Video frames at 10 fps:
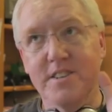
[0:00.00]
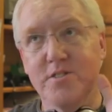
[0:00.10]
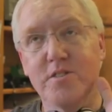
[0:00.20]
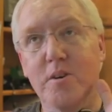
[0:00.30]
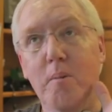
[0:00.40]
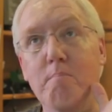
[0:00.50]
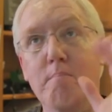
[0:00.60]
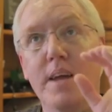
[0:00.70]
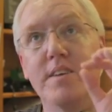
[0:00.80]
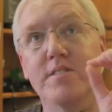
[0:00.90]
Just
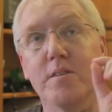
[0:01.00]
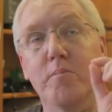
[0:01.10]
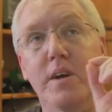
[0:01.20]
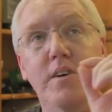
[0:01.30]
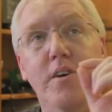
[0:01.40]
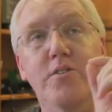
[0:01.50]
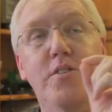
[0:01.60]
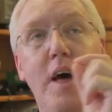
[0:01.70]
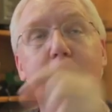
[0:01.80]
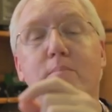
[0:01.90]
amazing,
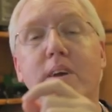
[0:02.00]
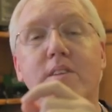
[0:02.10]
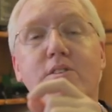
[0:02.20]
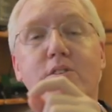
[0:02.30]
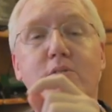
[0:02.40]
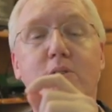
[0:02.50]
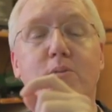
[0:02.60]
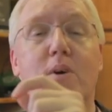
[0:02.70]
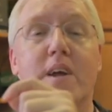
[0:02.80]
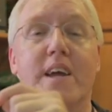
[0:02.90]
because that means if
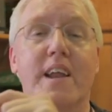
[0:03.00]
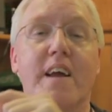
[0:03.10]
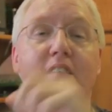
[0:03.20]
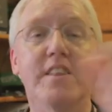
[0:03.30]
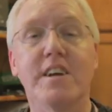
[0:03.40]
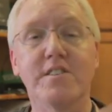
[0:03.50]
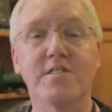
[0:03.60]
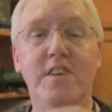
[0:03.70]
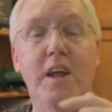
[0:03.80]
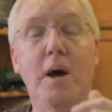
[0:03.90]
you want to get everything
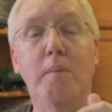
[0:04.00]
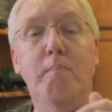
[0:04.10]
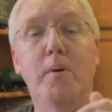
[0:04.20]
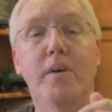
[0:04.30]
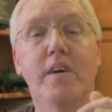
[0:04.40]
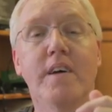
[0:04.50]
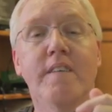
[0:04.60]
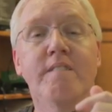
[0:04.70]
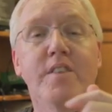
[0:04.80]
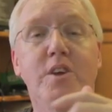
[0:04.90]
set up,
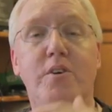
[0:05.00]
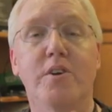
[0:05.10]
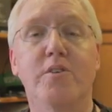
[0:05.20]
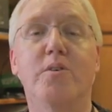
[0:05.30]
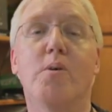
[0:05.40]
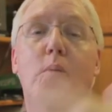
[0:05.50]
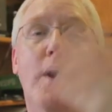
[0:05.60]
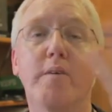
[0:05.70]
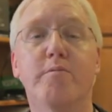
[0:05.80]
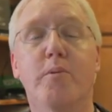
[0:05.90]
you could do your
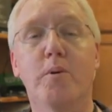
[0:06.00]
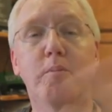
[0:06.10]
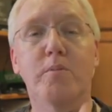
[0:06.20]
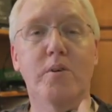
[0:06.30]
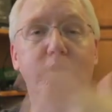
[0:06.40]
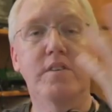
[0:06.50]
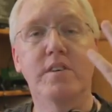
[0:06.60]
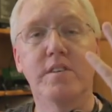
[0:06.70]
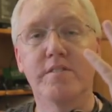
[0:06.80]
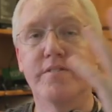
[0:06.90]
waveforms and
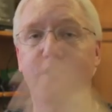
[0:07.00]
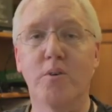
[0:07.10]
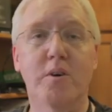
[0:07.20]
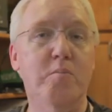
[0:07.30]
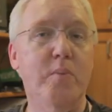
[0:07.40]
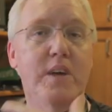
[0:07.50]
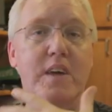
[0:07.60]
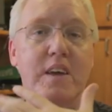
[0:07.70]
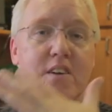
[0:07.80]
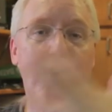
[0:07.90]
focus
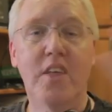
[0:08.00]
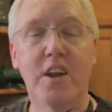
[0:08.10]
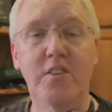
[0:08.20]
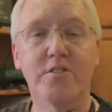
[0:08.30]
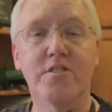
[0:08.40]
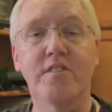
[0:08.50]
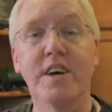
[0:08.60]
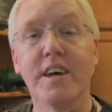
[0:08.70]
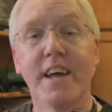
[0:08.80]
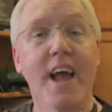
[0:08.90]
peaking and all that other stuff,
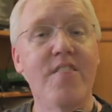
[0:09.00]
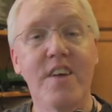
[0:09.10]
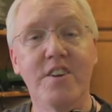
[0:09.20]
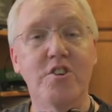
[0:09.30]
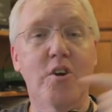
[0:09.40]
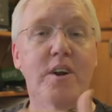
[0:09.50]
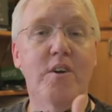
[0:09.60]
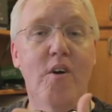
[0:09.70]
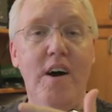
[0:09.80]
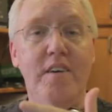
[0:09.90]
and then turn
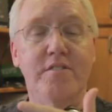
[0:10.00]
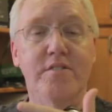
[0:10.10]
it off.